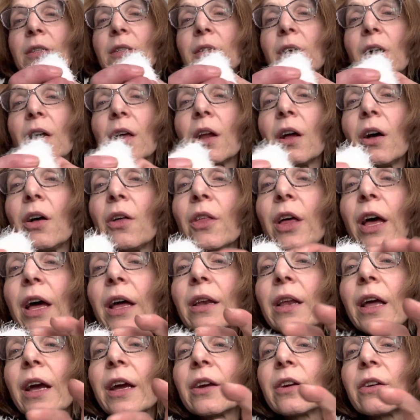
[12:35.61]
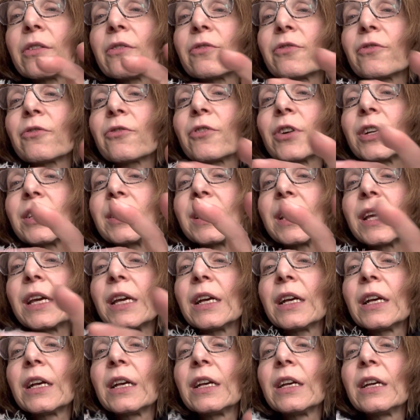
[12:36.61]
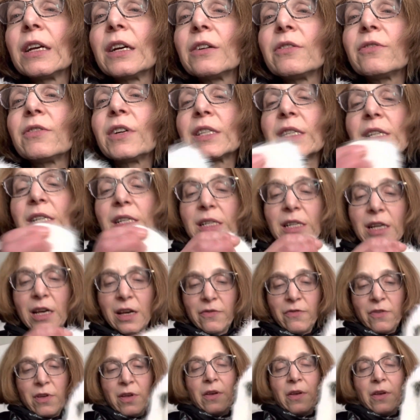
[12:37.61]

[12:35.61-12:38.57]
All, all that like frizzy, fuzzy stuff.